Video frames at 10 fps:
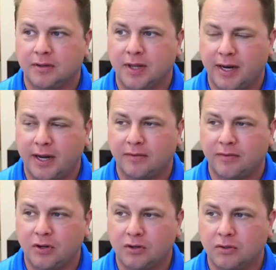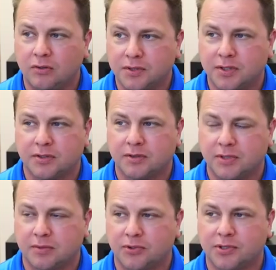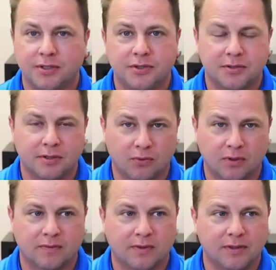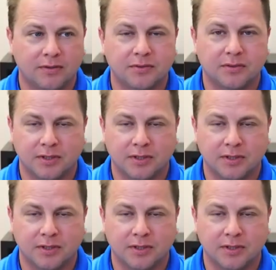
that have no systems and procedures and workflows,